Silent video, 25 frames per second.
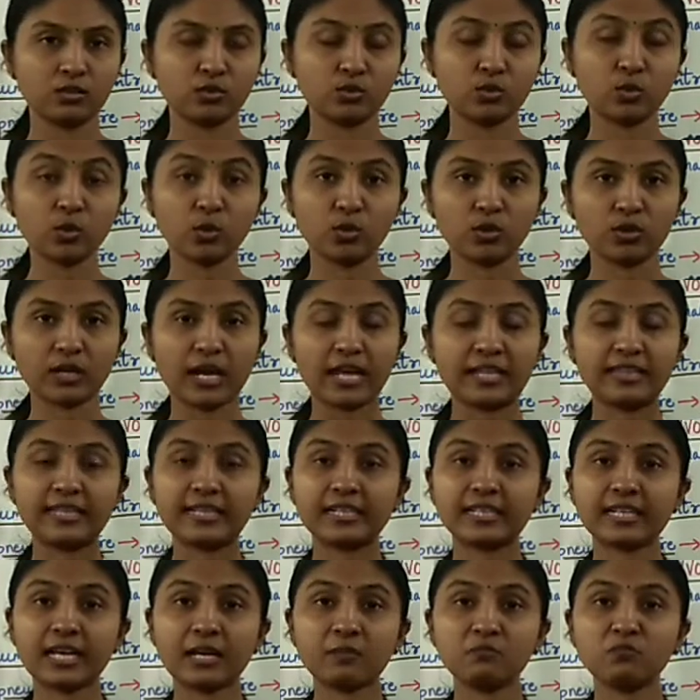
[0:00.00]
throat, at
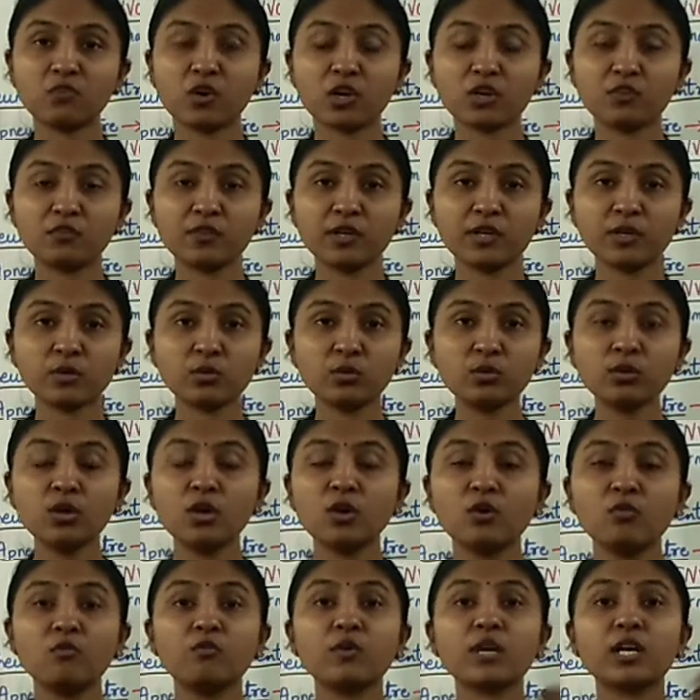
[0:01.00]
that time what we do,
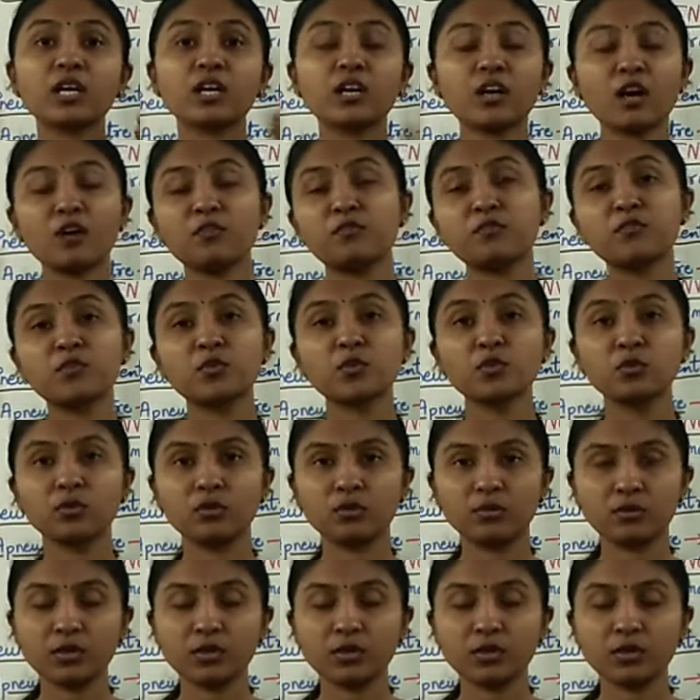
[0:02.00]
we cough to